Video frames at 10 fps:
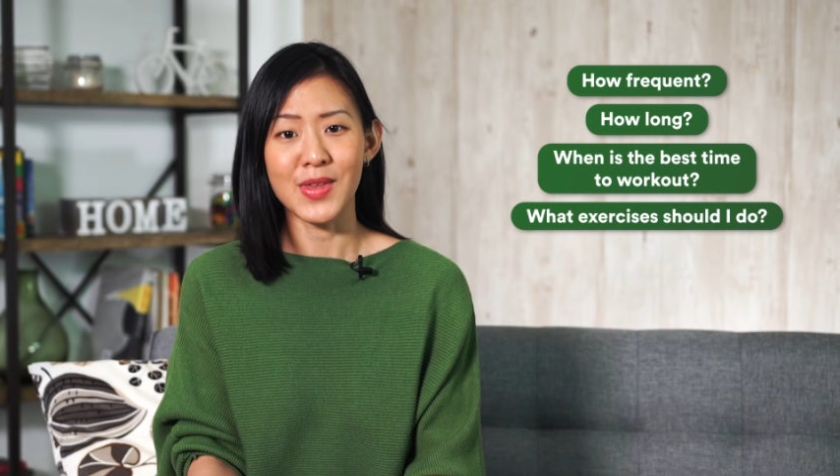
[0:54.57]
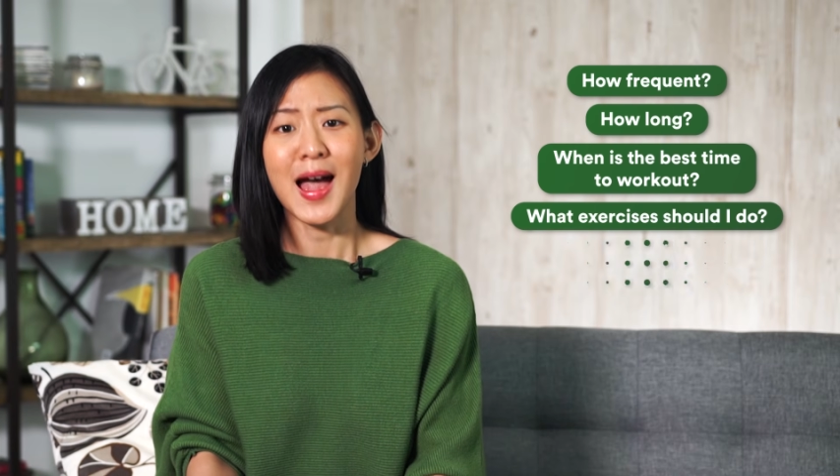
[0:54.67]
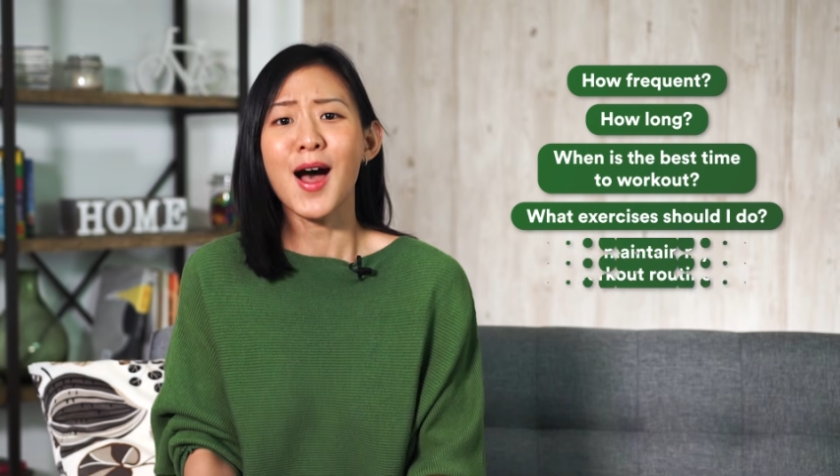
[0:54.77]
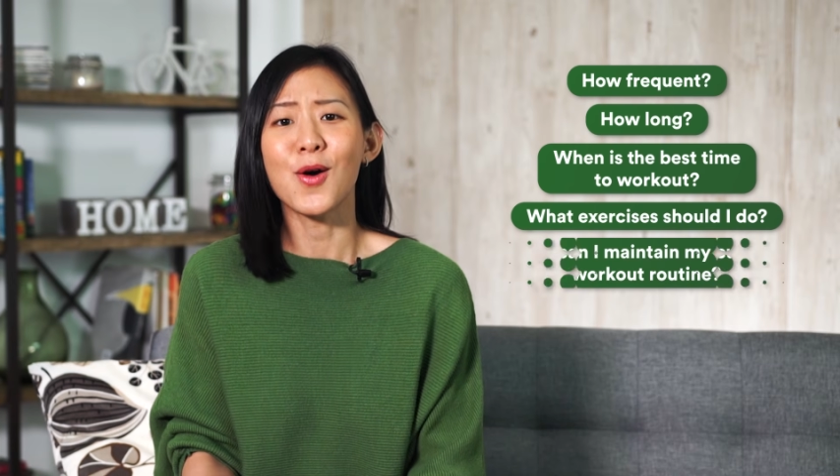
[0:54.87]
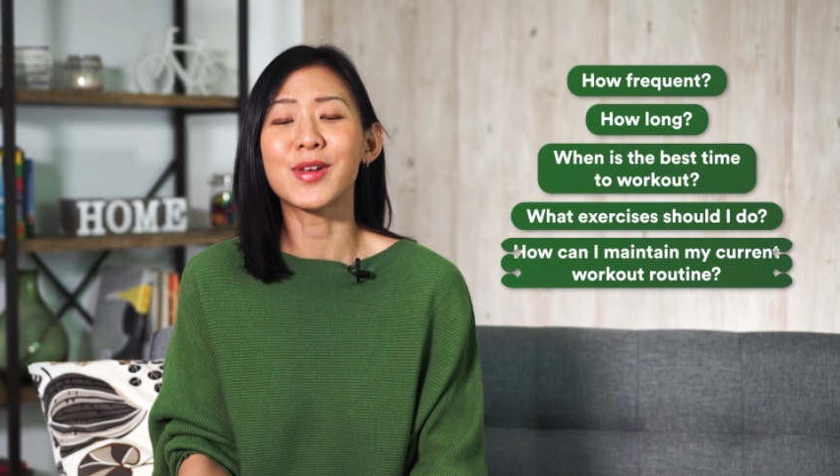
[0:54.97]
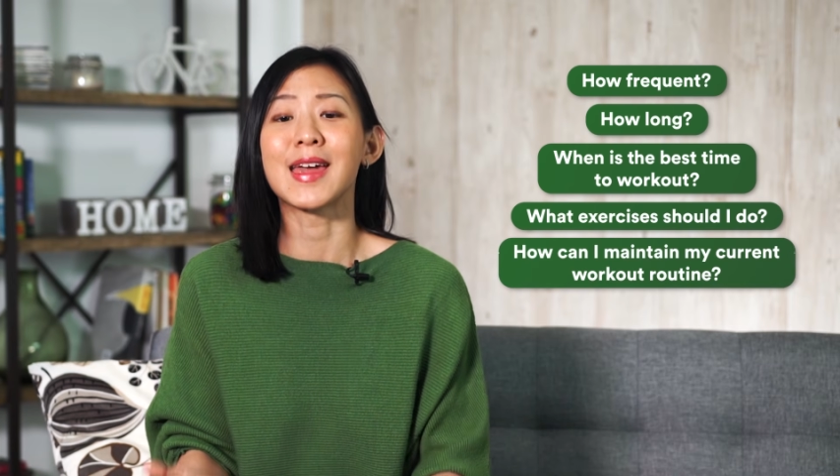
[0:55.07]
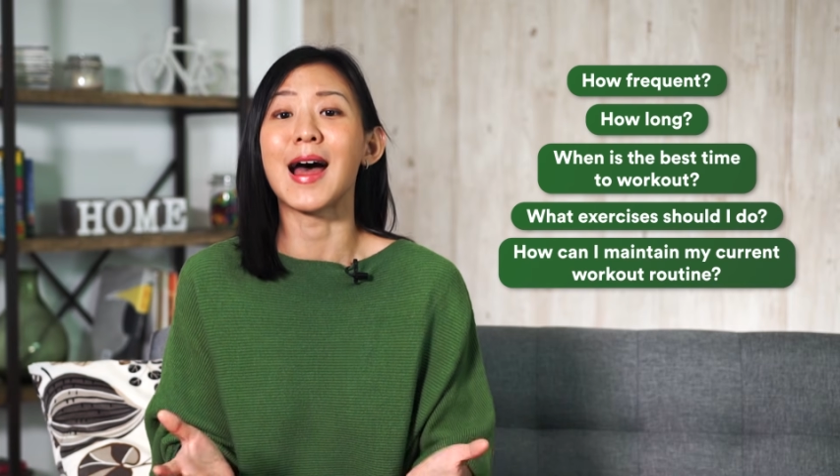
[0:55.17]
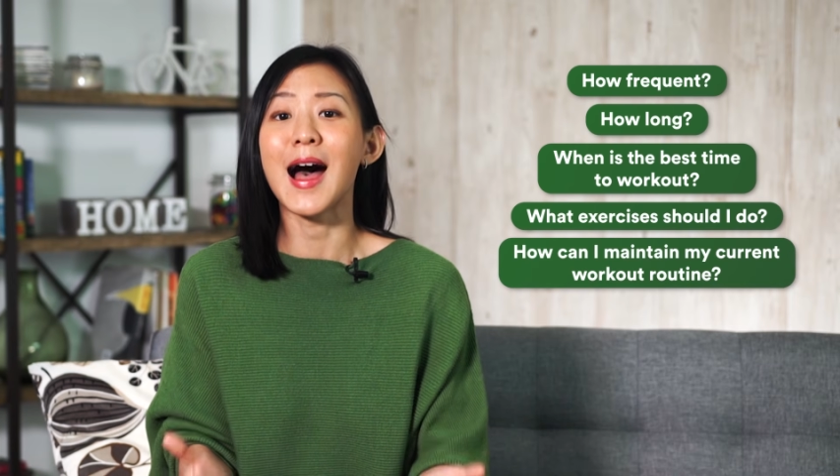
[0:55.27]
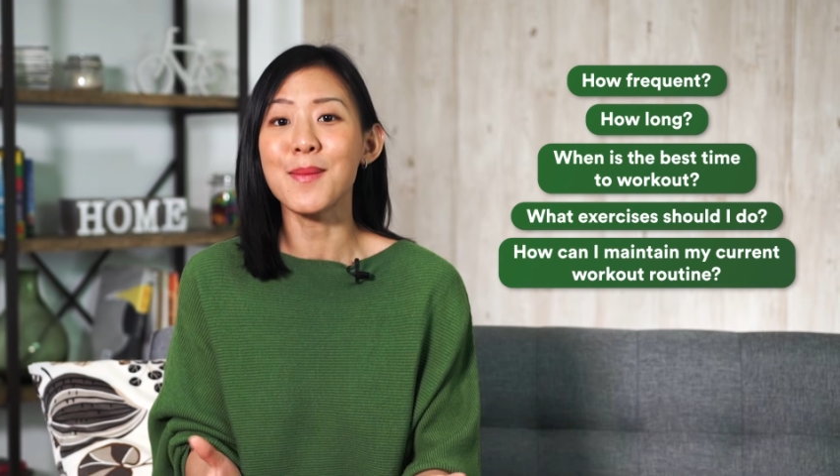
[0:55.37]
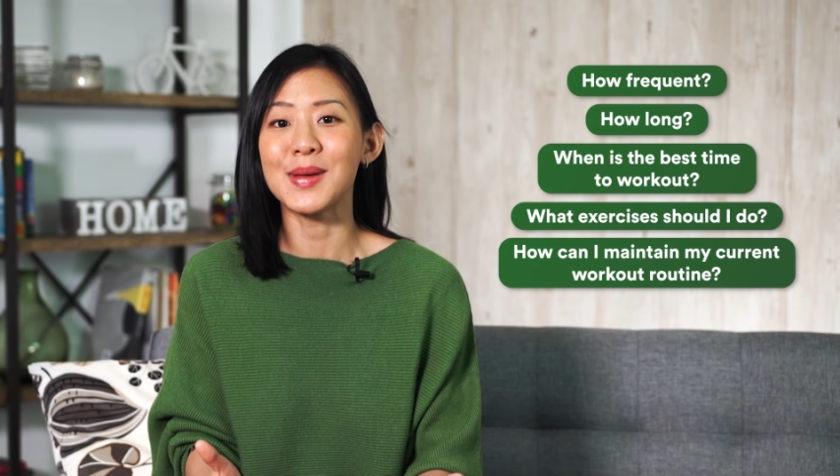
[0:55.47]
How can
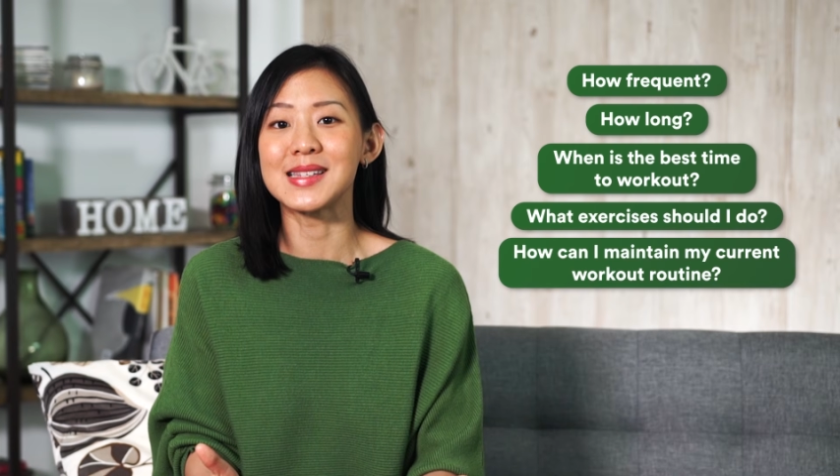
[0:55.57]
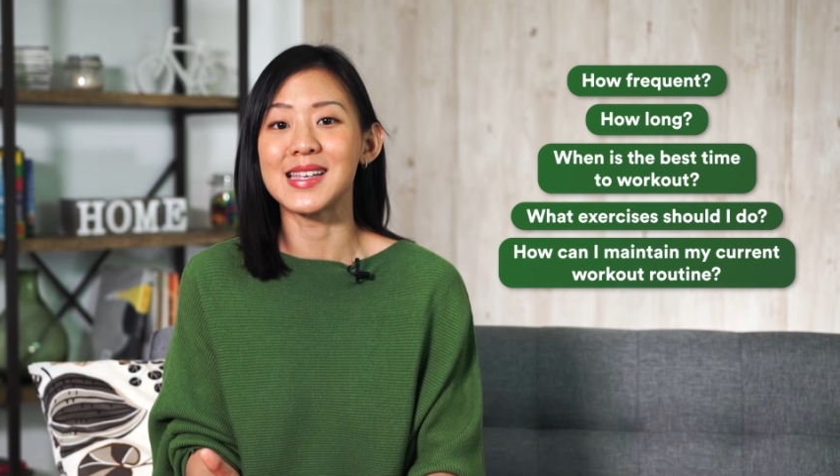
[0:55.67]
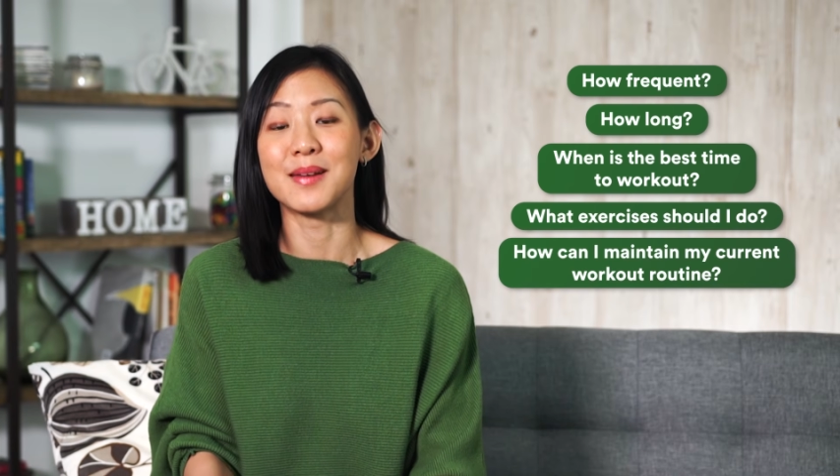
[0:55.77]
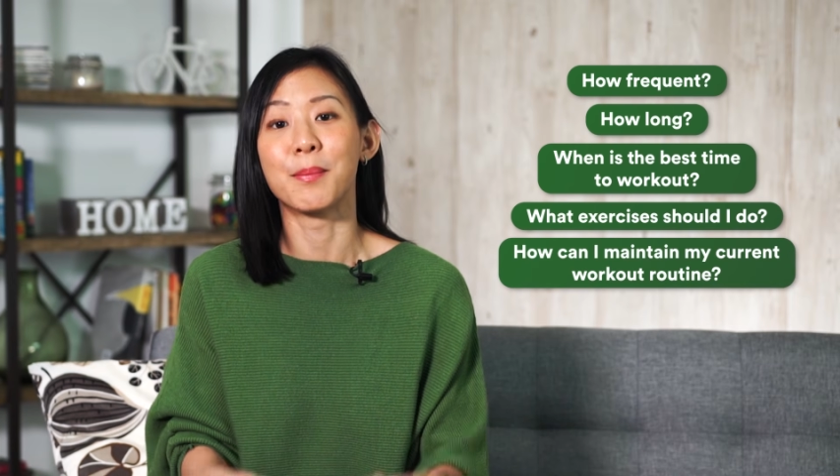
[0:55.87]
I maintain